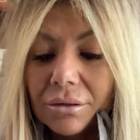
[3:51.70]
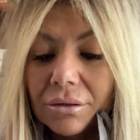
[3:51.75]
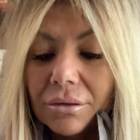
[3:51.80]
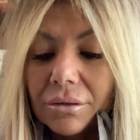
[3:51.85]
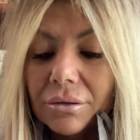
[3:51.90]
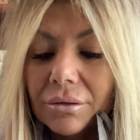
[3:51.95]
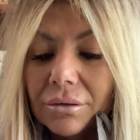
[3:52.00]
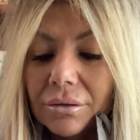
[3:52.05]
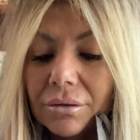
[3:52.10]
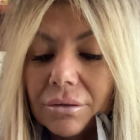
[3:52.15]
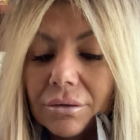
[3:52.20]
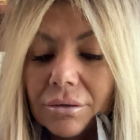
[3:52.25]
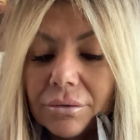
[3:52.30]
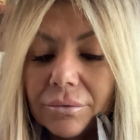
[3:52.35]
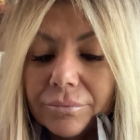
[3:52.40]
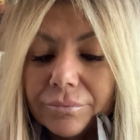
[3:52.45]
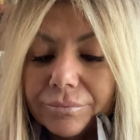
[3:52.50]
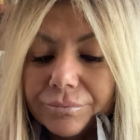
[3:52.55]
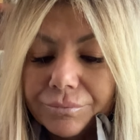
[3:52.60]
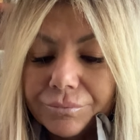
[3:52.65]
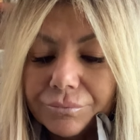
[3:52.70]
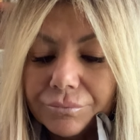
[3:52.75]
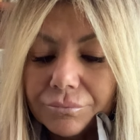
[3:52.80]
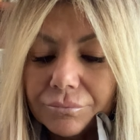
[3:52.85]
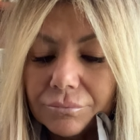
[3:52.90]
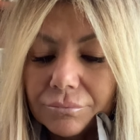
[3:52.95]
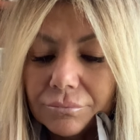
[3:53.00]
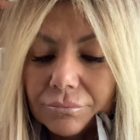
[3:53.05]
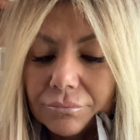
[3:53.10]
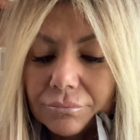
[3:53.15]

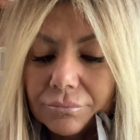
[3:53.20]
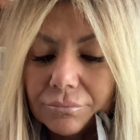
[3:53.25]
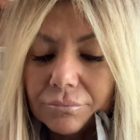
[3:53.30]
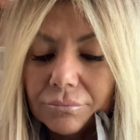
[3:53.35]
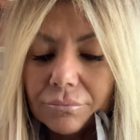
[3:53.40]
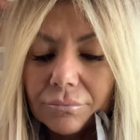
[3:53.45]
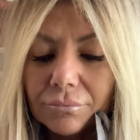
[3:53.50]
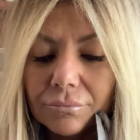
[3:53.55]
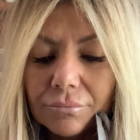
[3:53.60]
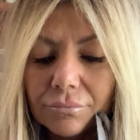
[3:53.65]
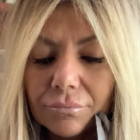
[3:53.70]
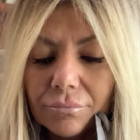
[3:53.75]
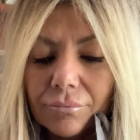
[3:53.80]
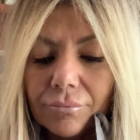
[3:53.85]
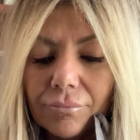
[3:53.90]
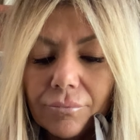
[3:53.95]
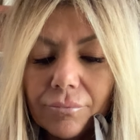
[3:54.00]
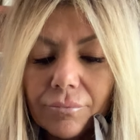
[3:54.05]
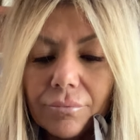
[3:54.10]
Nobody speaks.